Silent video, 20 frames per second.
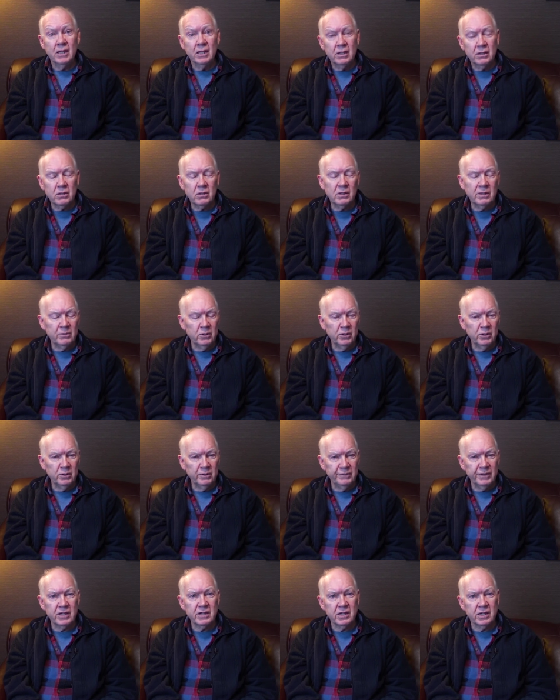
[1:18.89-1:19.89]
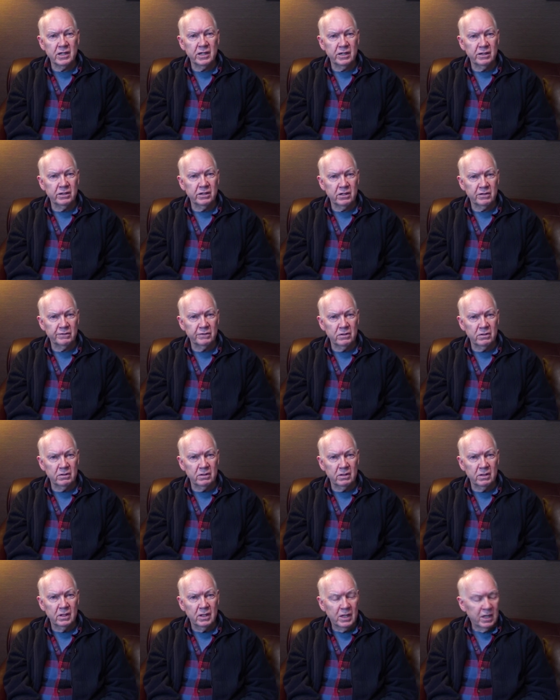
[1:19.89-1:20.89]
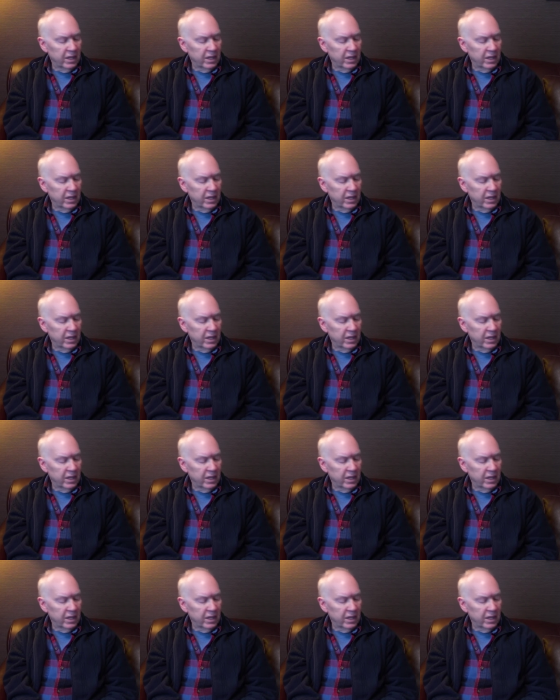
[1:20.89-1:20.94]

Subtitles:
So I'm going to investigate this further.